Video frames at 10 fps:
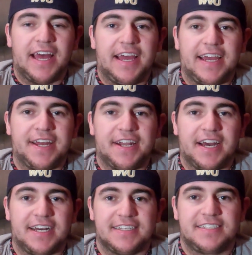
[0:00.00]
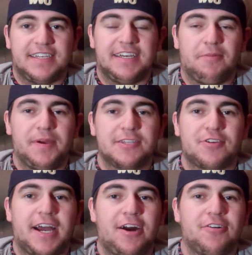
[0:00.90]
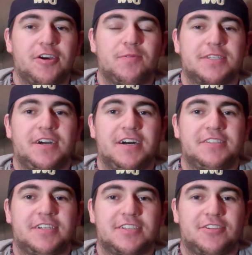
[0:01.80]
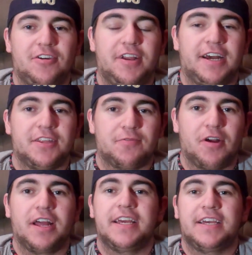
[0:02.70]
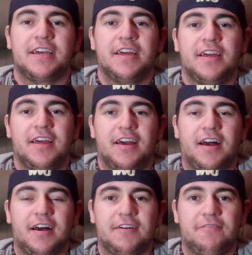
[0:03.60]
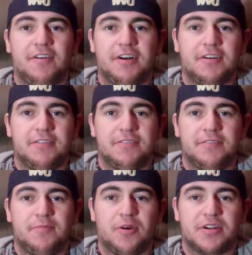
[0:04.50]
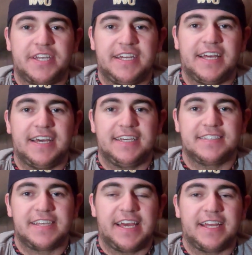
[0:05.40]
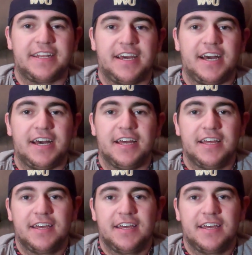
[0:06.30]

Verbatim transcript: And uh, it depends on how good Wisconsin can slow down the running of uh, Martinez and uh,